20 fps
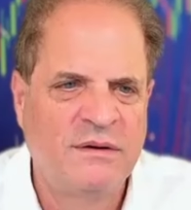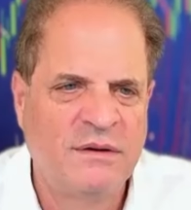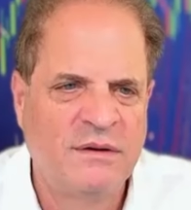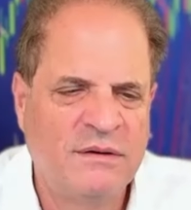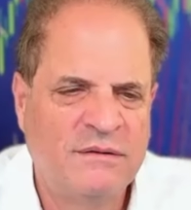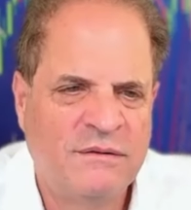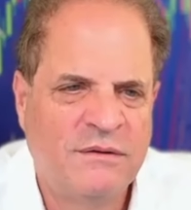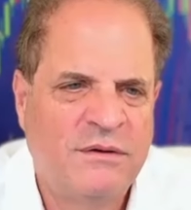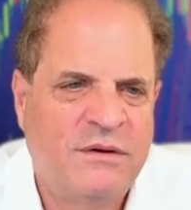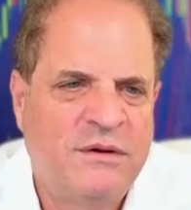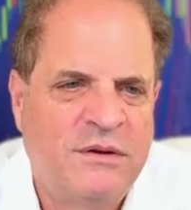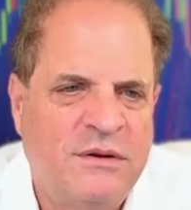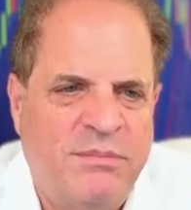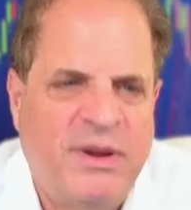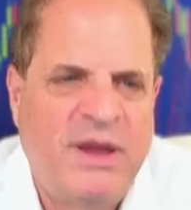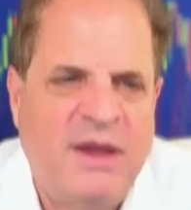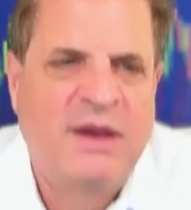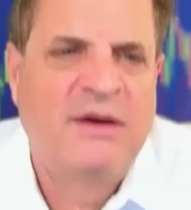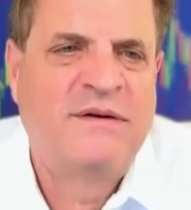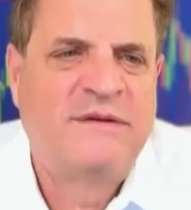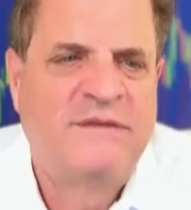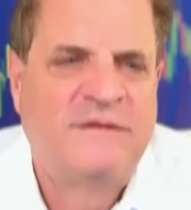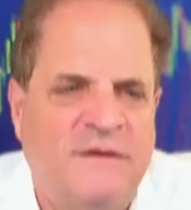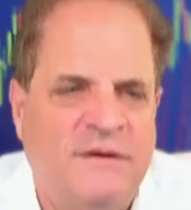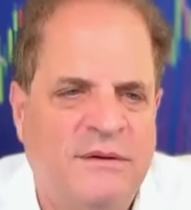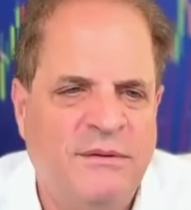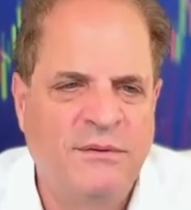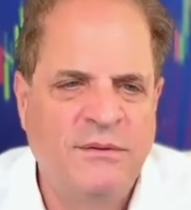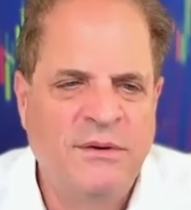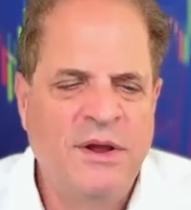Let's look at the banks.
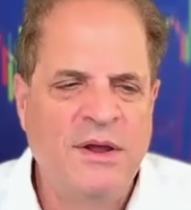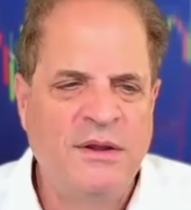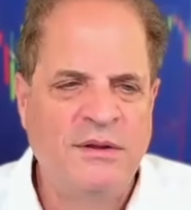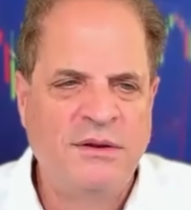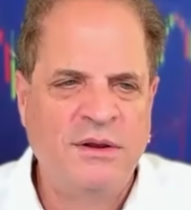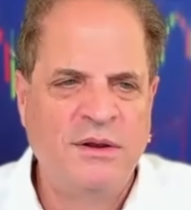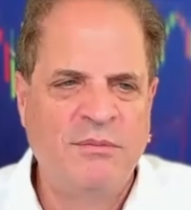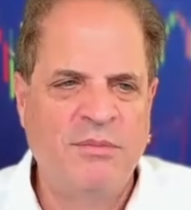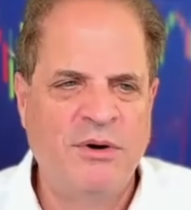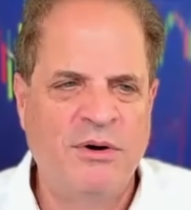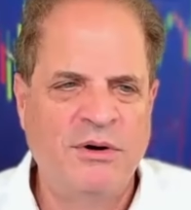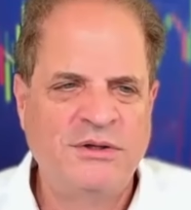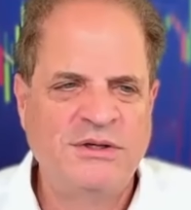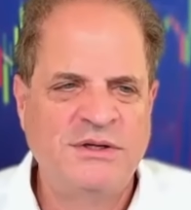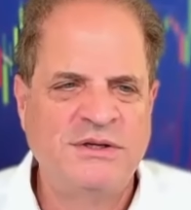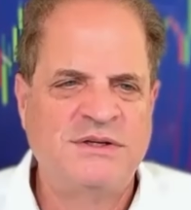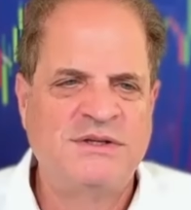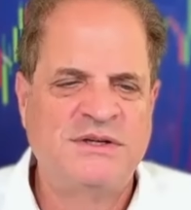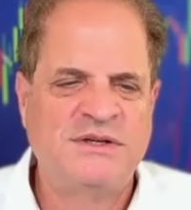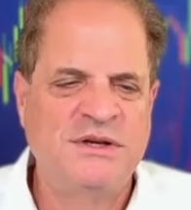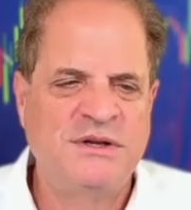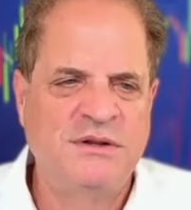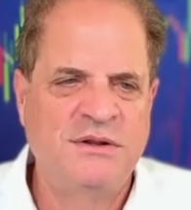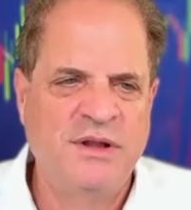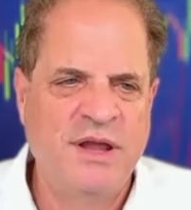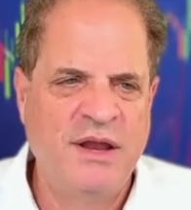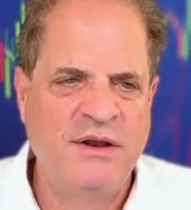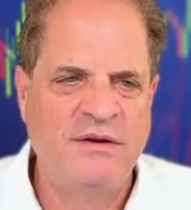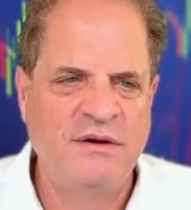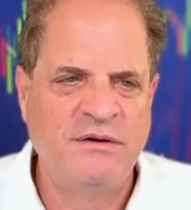So the emergency
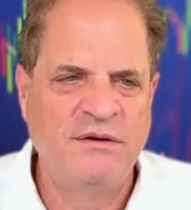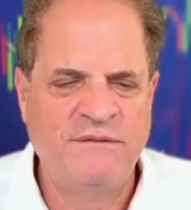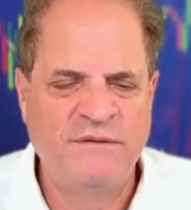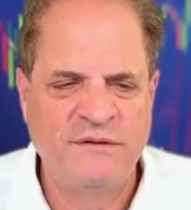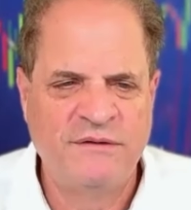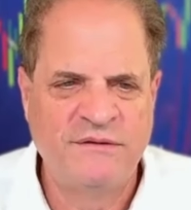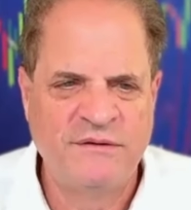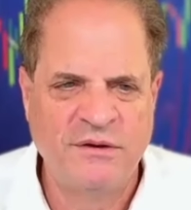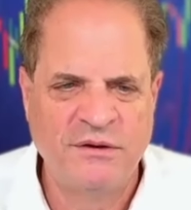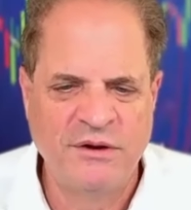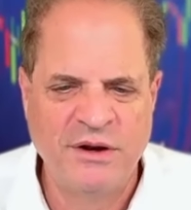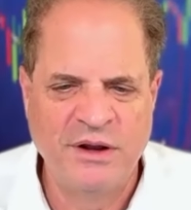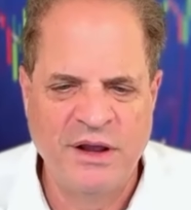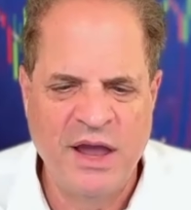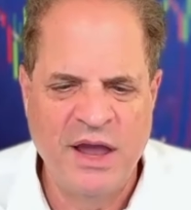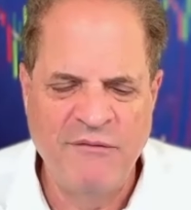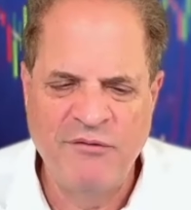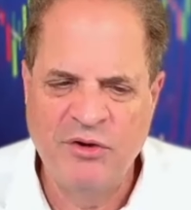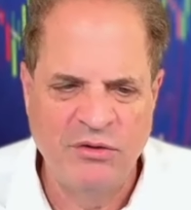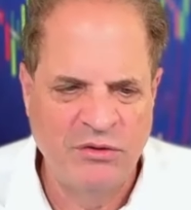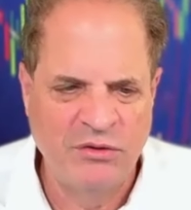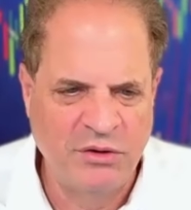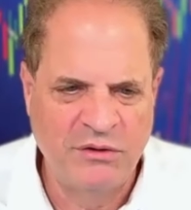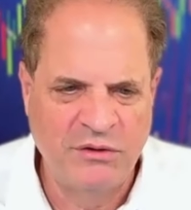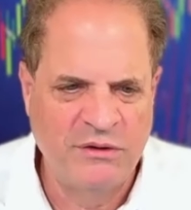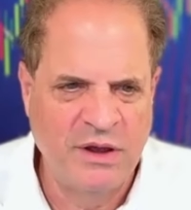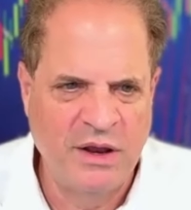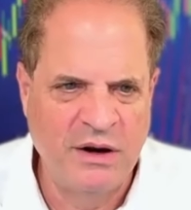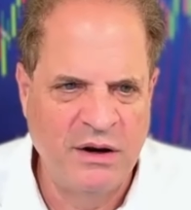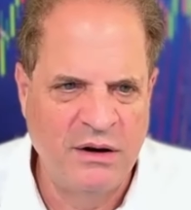lending facility, I haven't
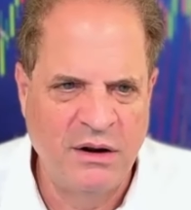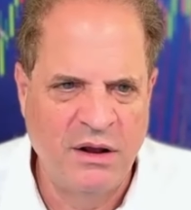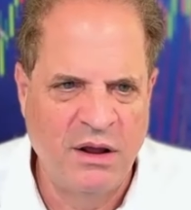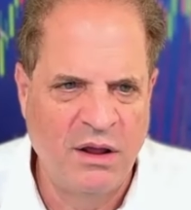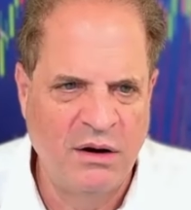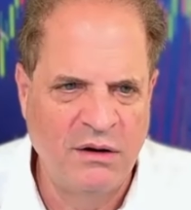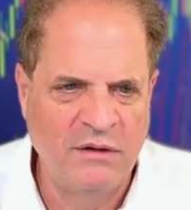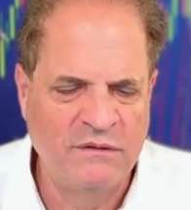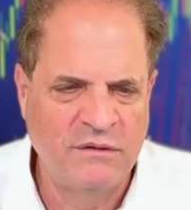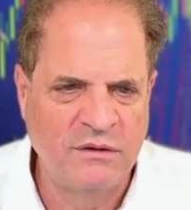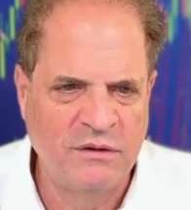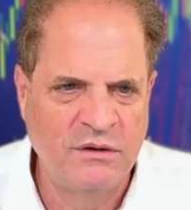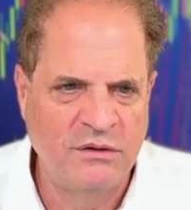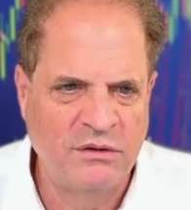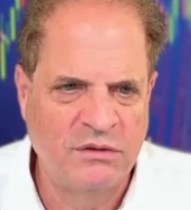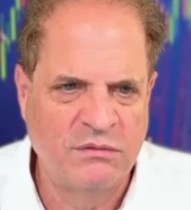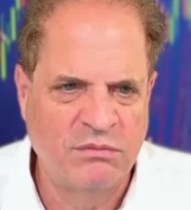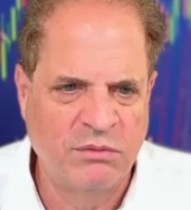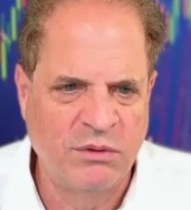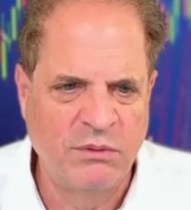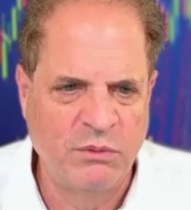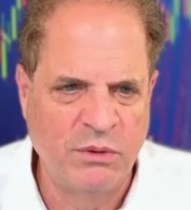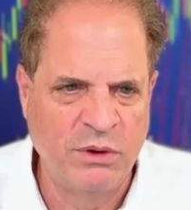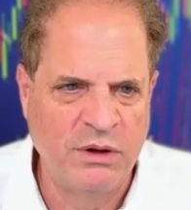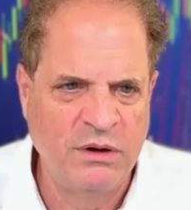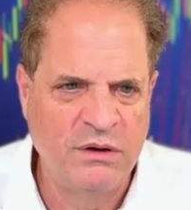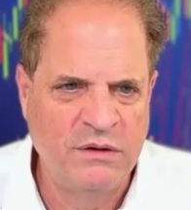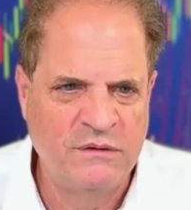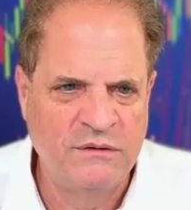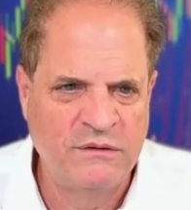looked at it honestly in three
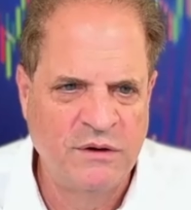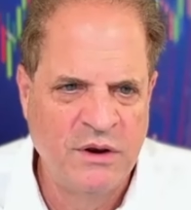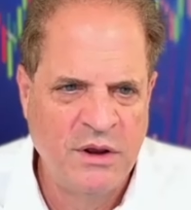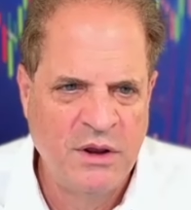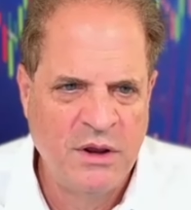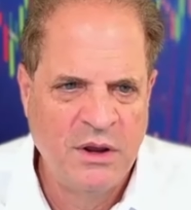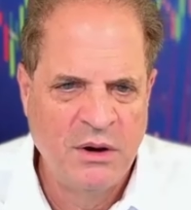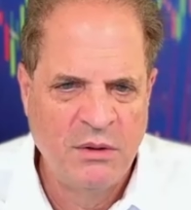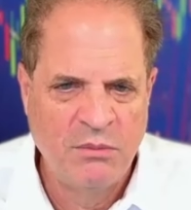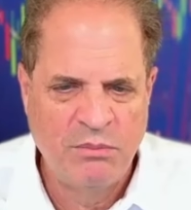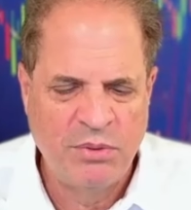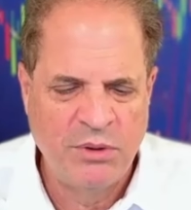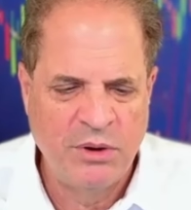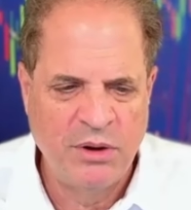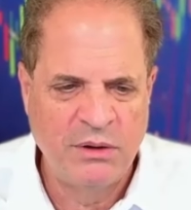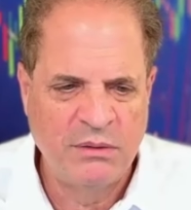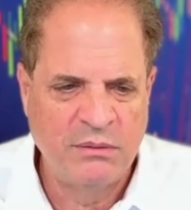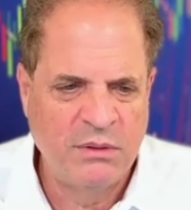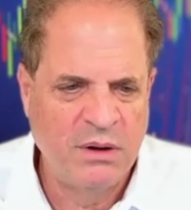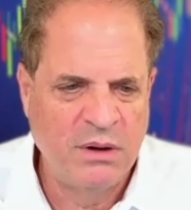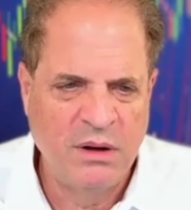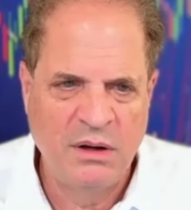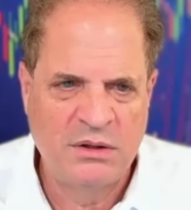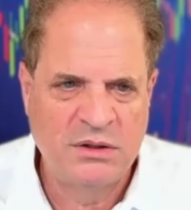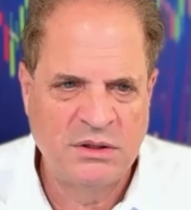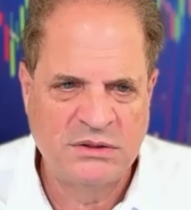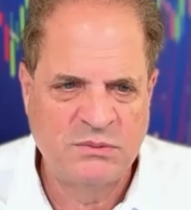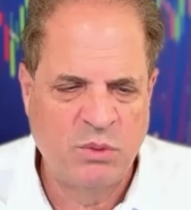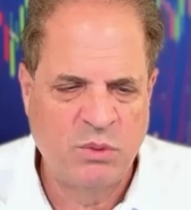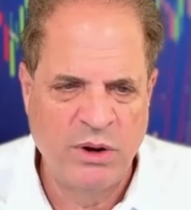weeks, but it
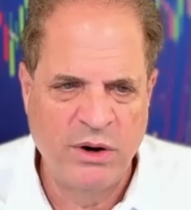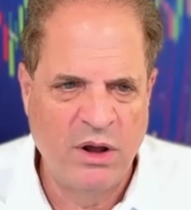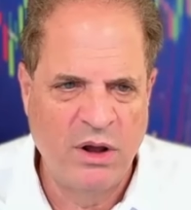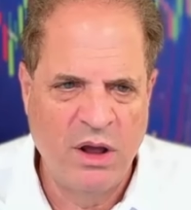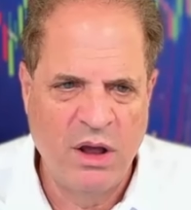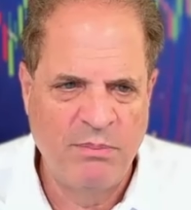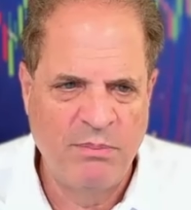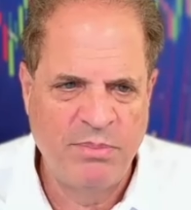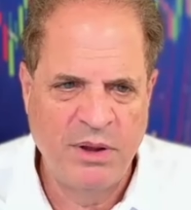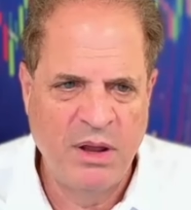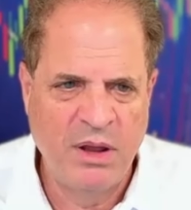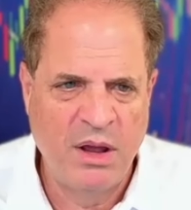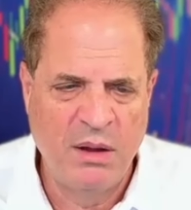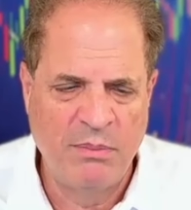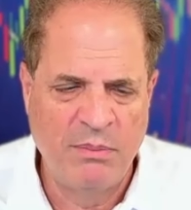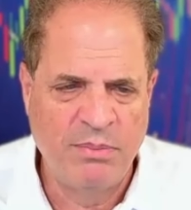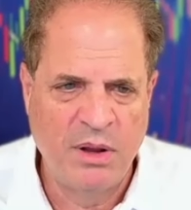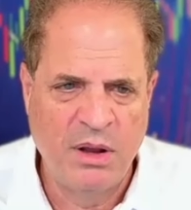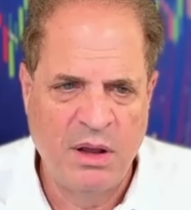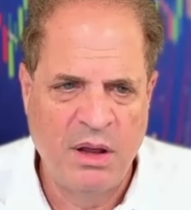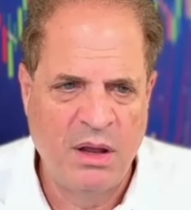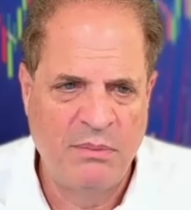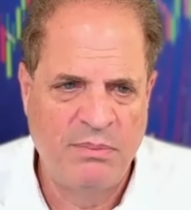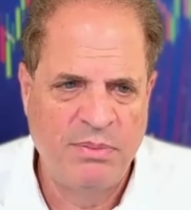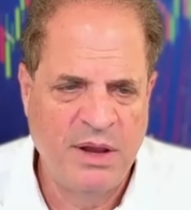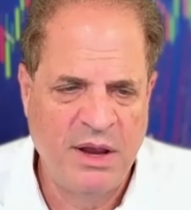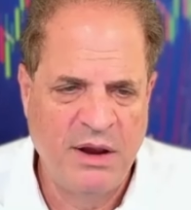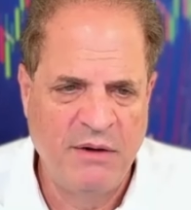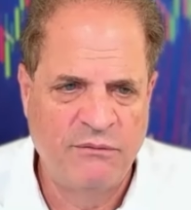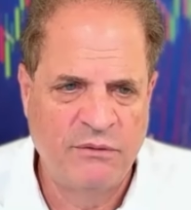just went up, up, up
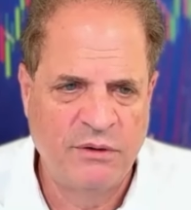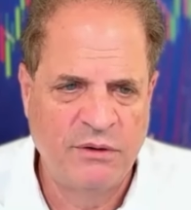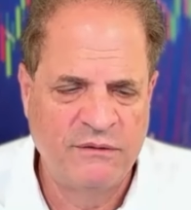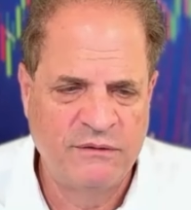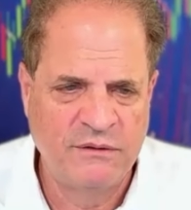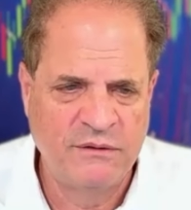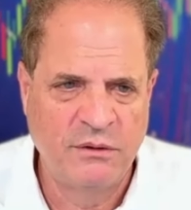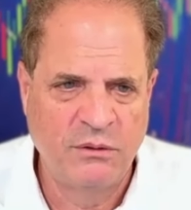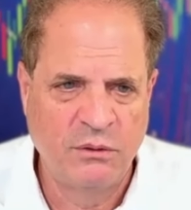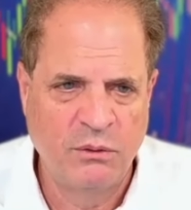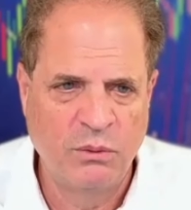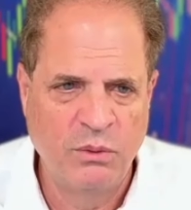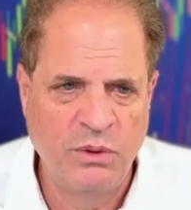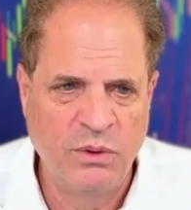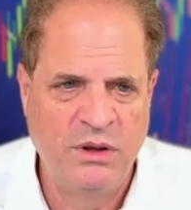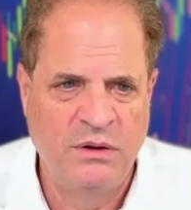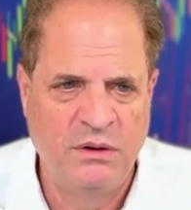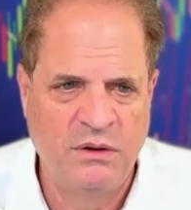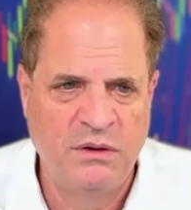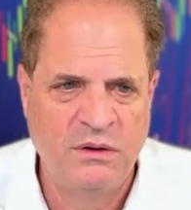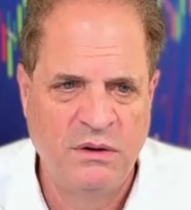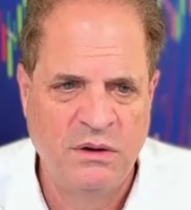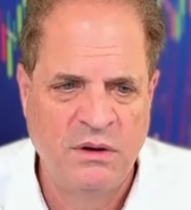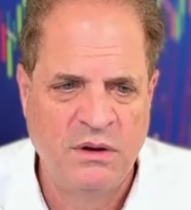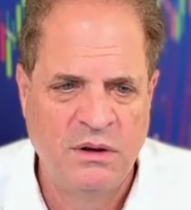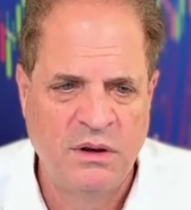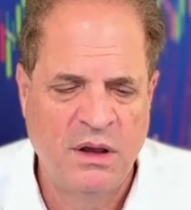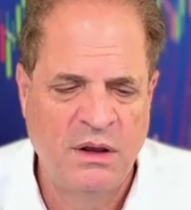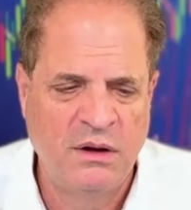every single yeah. week. Yeah. I